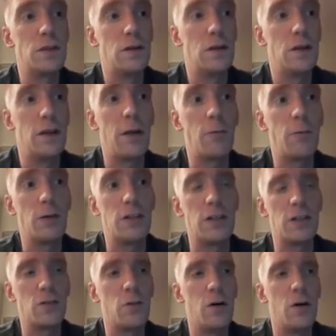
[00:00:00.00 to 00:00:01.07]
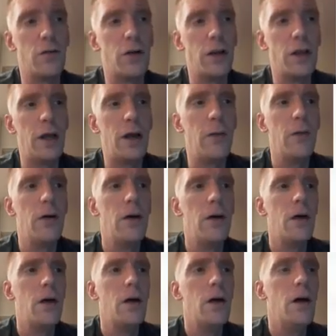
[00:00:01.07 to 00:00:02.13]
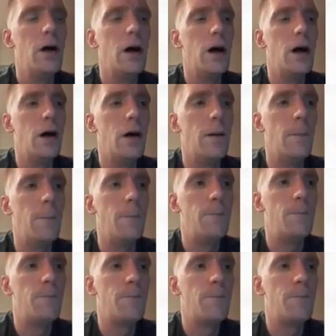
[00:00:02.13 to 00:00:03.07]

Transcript: The night witch is at 12 right now, and